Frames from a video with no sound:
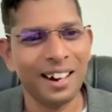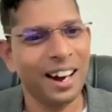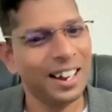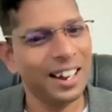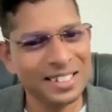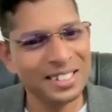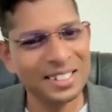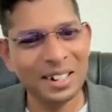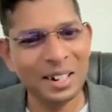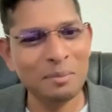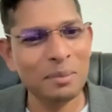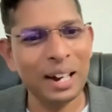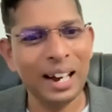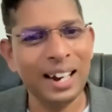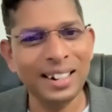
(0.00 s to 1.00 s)
Ice
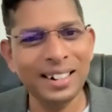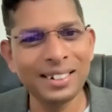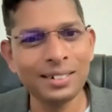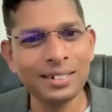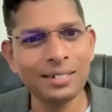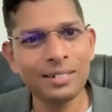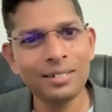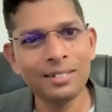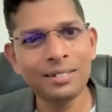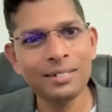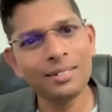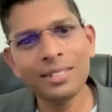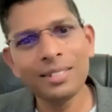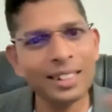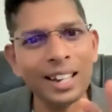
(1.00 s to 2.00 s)
cream and
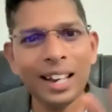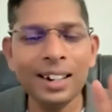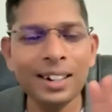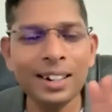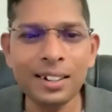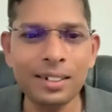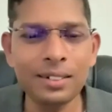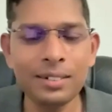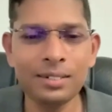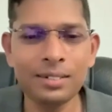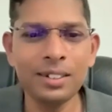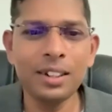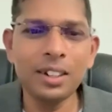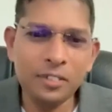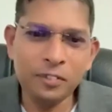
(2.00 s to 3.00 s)
candle.
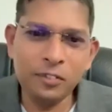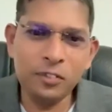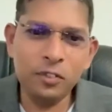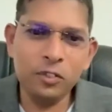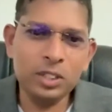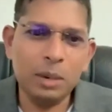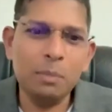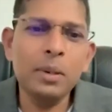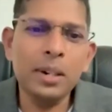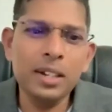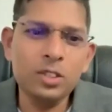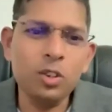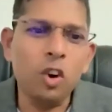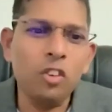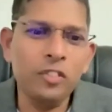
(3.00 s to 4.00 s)
If somebody
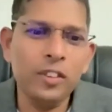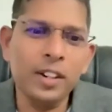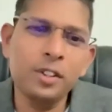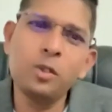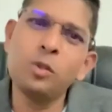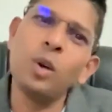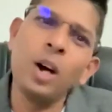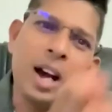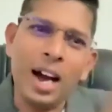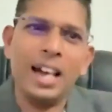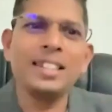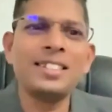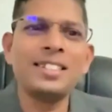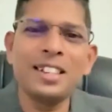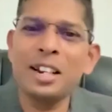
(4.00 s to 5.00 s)
is offering you
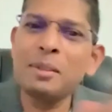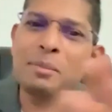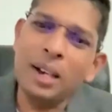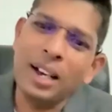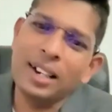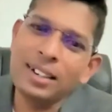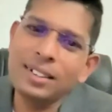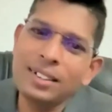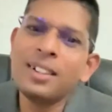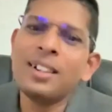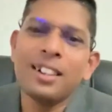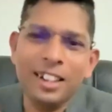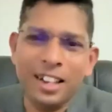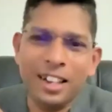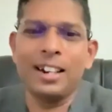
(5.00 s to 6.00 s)
ice cream
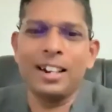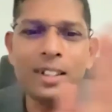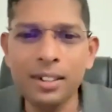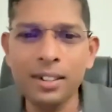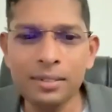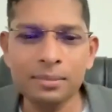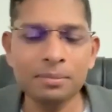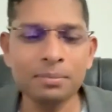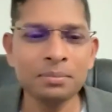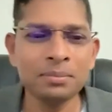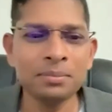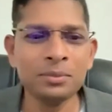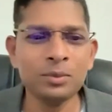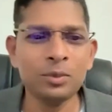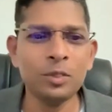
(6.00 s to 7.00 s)
and candle,
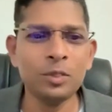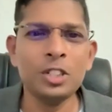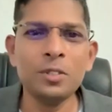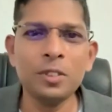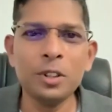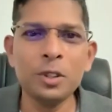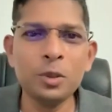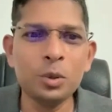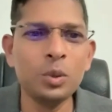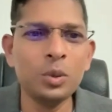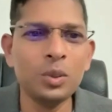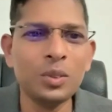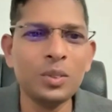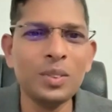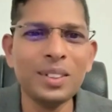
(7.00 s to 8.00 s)
which one
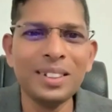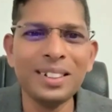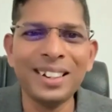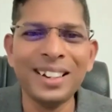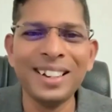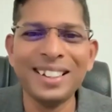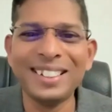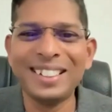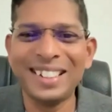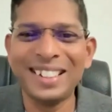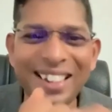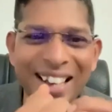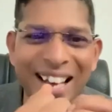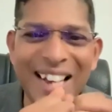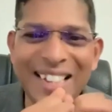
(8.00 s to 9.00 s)
you
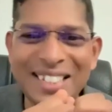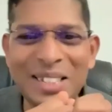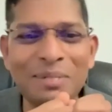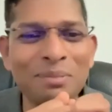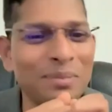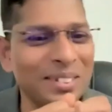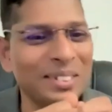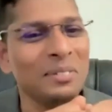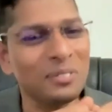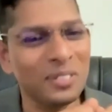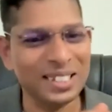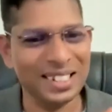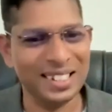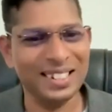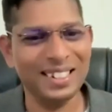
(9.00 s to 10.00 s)
accept the
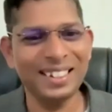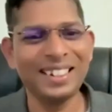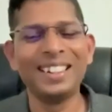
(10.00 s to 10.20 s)
first?